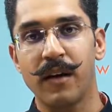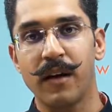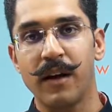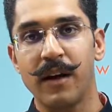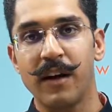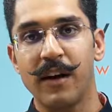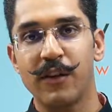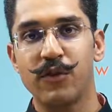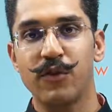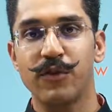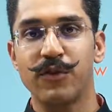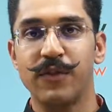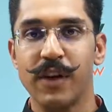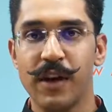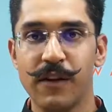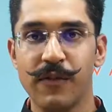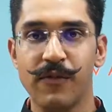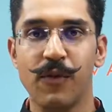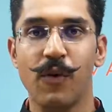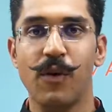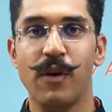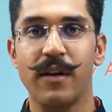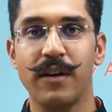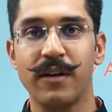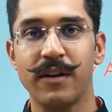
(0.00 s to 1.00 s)
So
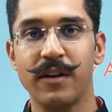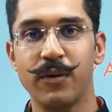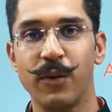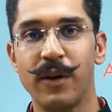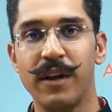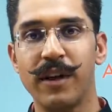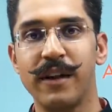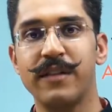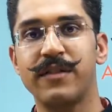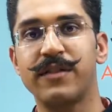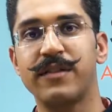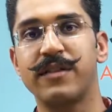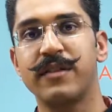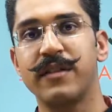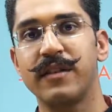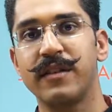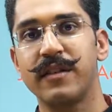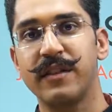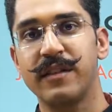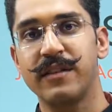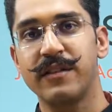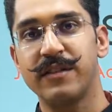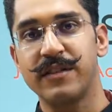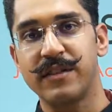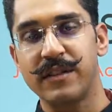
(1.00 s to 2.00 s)
therefore, in today's
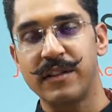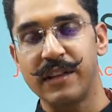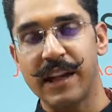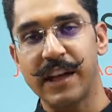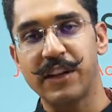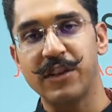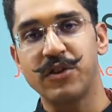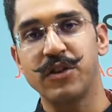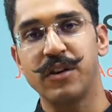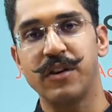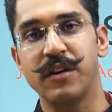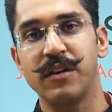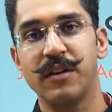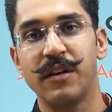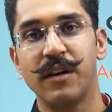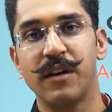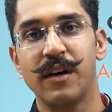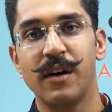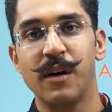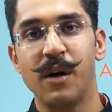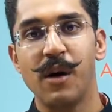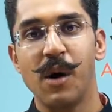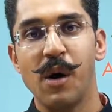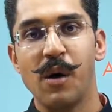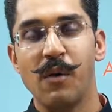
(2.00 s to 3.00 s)
lecture,
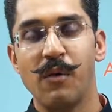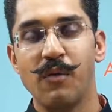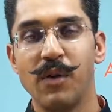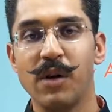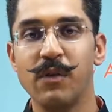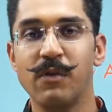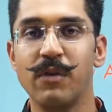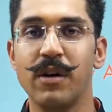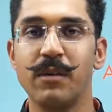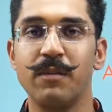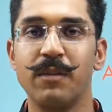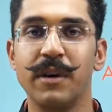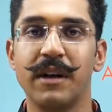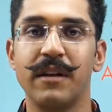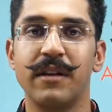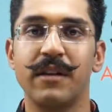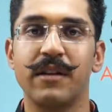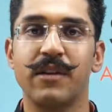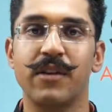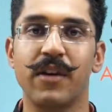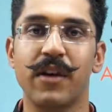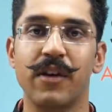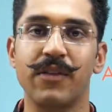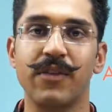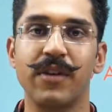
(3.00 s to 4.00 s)
we will be
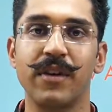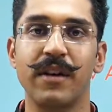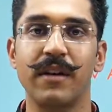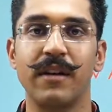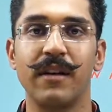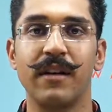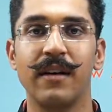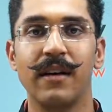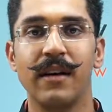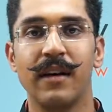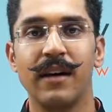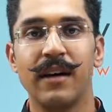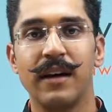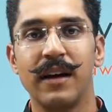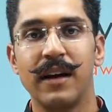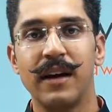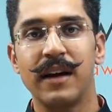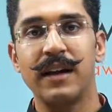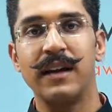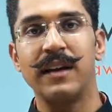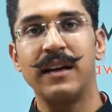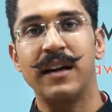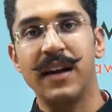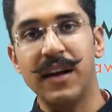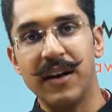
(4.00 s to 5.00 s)
discussing
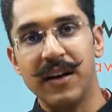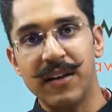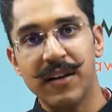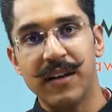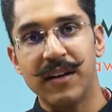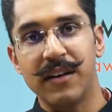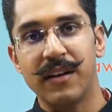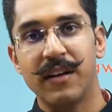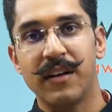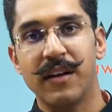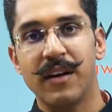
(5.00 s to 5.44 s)
in detail